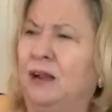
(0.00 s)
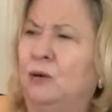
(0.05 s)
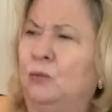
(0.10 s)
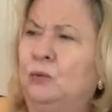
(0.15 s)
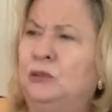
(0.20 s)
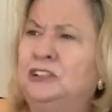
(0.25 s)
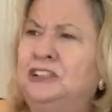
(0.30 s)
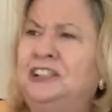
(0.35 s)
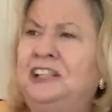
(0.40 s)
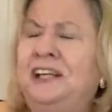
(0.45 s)

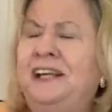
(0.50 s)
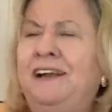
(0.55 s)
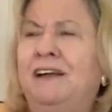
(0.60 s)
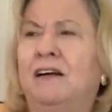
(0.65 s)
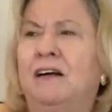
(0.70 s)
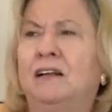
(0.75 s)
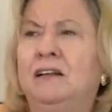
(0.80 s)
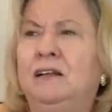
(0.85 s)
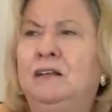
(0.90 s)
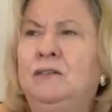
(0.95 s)
Well, she
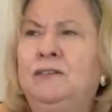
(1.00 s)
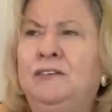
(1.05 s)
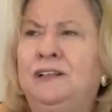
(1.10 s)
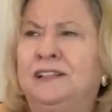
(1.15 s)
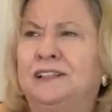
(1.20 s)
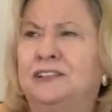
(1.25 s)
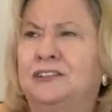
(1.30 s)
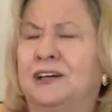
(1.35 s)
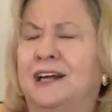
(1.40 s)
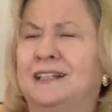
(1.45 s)
got a
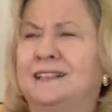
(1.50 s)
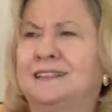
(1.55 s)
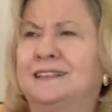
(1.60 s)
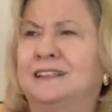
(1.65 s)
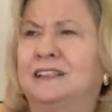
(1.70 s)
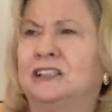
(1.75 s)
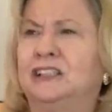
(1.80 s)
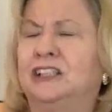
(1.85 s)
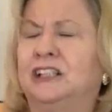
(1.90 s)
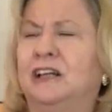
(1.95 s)
lovely dress
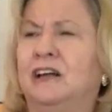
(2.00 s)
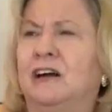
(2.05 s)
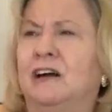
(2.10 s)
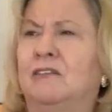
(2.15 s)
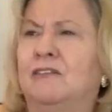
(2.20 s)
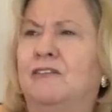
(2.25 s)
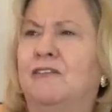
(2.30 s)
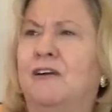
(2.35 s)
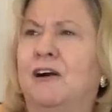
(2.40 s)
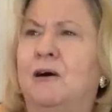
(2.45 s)
that she
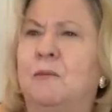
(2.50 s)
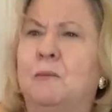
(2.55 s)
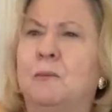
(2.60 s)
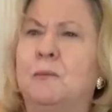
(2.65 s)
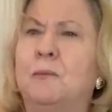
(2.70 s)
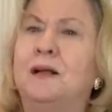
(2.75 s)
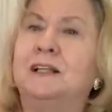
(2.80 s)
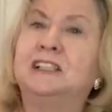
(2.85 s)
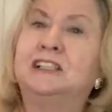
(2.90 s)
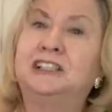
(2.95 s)
got
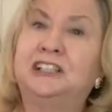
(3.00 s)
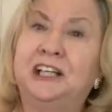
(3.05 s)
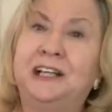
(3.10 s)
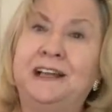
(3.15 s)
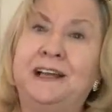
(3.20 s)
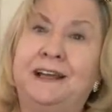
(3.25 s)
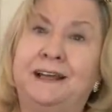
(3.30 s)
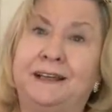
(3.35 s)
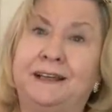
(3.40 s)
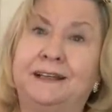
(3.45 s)
from
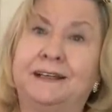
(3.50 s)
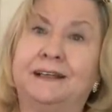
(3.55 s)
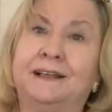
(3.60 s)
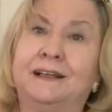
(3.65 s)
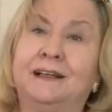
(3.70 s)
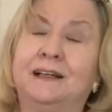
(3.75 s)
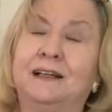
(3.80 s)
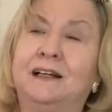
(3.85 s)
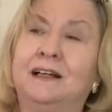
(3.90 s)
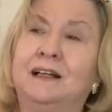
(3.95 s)
Shein.
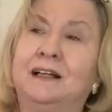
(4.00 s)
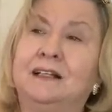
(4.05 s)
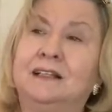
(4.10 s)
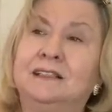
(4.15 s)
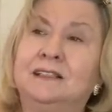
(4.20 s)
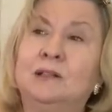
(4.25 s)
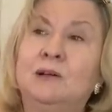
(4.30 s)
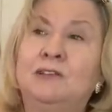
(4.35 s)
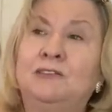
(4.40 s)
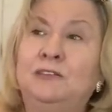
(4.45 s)

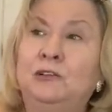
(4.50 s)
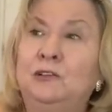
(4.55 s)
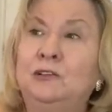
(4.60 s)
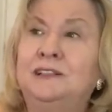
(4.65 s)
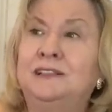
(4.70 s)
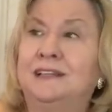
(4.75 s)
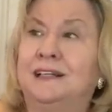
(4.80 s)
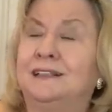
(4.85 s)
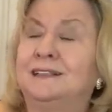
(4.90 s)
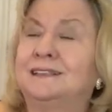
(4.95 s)
So I've
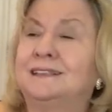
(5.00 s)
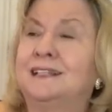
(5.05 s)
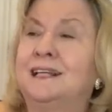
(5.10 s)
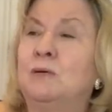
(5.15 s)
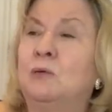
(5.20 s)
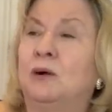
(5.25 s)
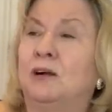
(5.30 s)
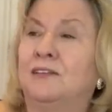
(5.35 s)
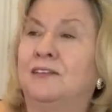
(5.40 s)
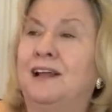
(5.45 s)
ordered it. I'll see
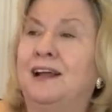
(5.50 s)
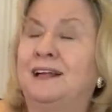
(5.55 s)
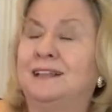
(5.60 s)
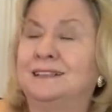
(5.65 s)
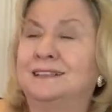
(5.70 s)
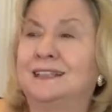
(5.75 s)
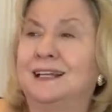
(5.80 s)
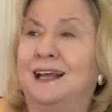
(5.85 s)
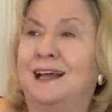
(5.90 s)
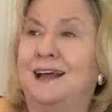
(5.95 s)
what
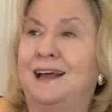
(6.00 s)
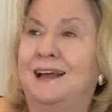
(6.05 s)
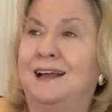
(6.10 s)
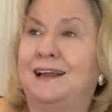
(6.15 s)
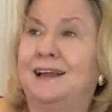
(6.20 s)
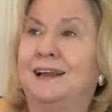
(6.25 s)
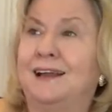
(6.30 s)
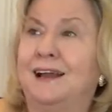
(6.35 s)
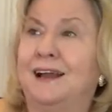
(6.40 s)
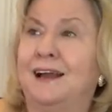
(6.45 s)
that's
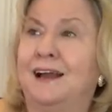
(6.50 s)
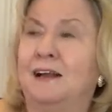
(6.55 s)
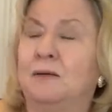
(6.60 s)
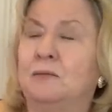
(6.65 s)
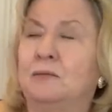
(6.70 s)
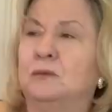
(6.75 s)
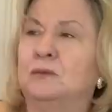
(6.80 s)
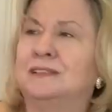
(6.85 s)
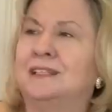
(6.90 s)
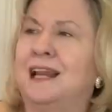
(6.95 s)
like. Um,
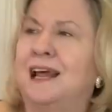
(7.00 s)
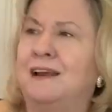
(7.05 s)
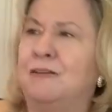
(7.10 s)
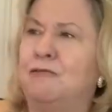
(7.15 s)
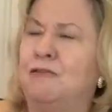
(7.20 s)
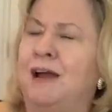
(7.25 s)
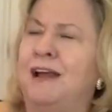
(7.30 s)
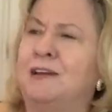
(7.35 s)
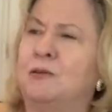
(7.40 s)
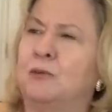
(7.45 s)
it was
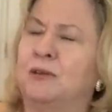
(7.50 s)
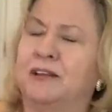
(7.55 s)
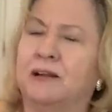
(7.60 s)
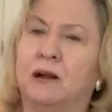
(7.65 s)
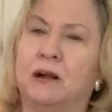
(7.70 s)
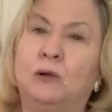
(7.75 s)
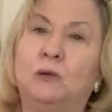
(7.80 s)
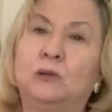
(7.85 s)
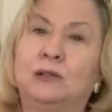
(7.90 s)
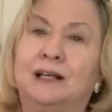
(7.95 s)
like red with
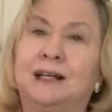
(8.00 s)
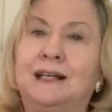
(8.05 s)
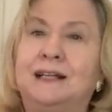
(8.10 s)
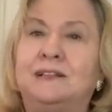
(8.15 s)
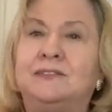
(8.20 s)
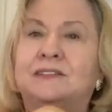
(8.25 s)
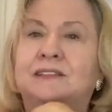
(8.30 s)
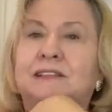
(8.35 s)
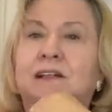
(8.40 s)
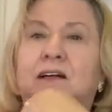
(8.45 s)
gold
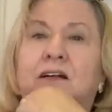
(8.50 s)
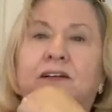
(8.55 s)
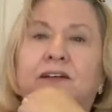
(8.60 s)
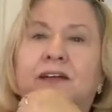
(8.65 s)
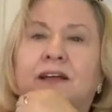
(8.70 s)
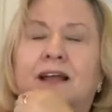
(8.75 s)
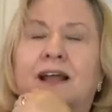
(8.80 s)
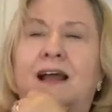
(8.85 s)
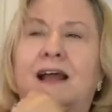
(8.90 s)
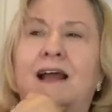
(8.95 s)
leaves
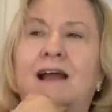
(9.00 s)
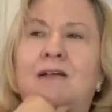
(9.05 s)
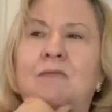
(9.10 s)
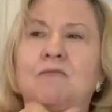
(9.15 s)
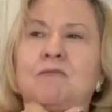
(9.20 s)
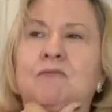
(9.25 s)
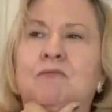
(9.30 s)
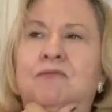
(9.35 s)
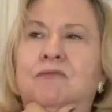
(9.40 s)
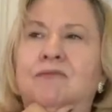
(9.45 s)
on.
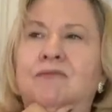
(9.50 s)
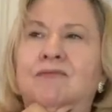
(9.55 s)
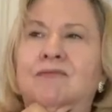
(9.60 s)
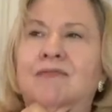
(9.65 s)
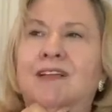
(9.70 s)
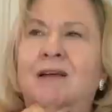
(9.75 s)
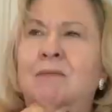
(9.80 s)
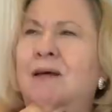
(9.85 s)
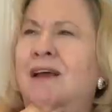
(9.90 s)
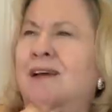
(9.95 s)
Um,
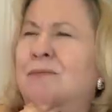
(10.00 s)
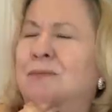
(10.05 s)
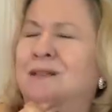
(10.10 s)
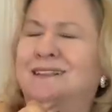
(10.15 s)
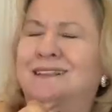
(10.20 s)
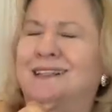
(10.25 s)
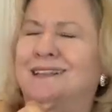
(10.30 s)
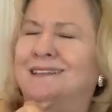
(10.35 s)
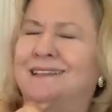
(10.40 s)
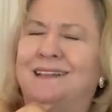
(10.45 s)
I might be
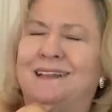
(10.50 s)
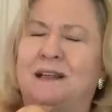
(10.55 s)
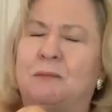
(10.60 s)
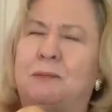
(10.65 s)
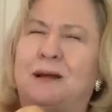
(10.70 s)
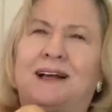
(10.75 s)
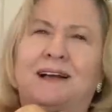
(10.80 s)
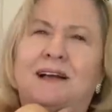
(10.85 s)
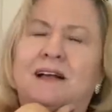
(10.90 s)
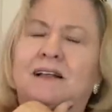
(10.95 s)
sending it
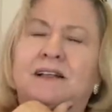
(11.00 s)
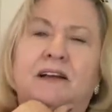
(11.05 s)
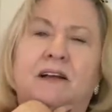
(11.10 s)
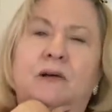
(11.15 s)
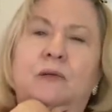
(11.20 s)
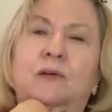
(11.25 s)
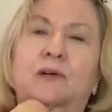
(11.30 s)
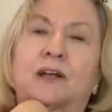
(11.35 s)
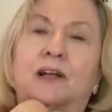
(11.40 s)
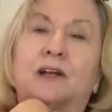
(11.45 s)
back, I
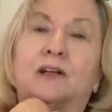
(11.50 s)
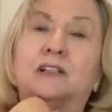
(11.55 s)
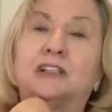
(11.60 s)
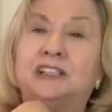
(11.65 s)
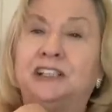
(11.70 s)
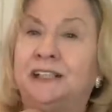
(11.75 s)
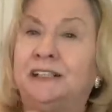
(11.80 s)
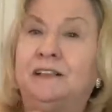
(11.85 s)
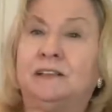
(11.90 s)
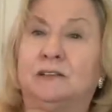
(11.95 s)
don't know.
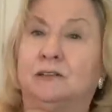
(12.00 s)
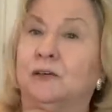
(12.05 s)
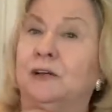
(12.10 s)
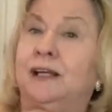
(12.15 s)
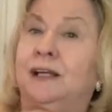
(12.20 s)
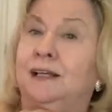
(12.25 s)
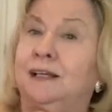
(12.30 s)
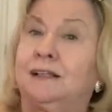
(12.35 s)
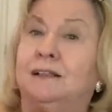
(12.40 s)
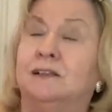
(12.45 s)
She looked
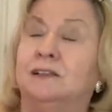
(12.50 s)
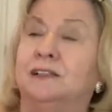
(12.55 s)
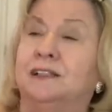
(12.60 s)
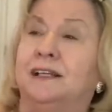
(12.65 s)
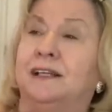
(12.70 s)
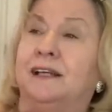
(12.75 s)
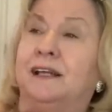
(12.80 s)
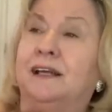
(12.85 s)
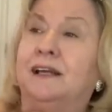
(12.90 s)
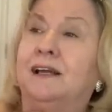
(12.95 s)
really good
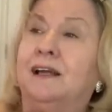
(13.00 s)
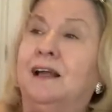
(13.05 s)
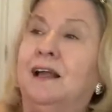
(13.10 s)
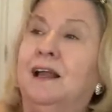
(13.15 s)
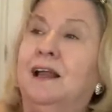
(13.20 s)
in it.